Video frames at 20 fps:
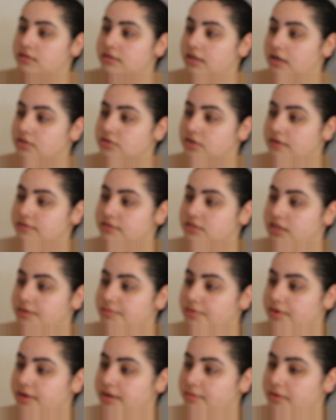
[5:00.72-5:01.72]
towel dry after
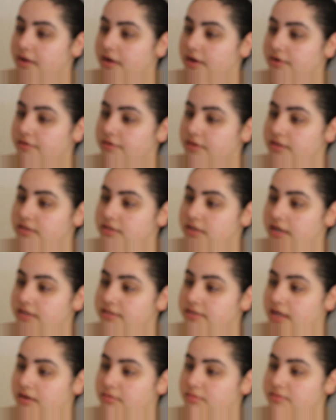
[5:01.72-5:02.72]
shampooing, apply over the entire
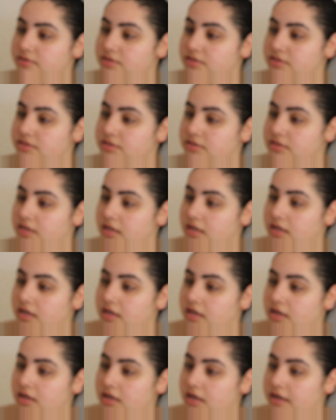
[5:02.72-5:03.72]
scalp and
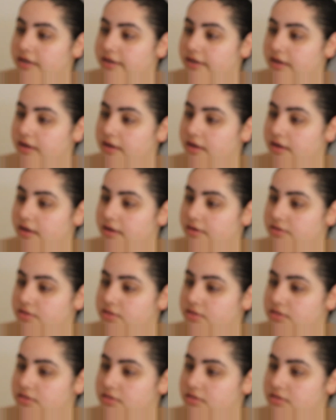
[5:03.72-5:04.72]
hair and
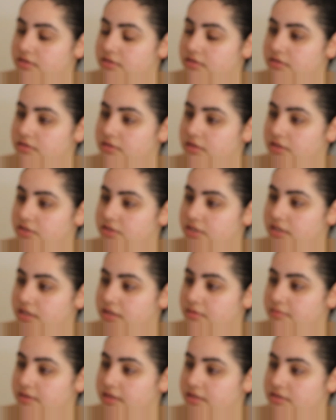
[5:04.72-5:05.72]

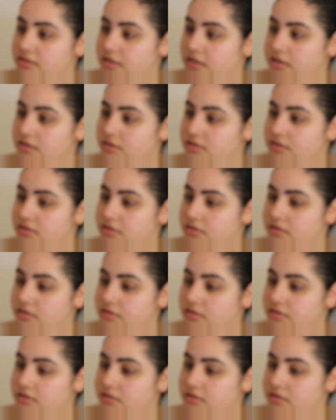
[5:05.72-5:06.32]
gently massage.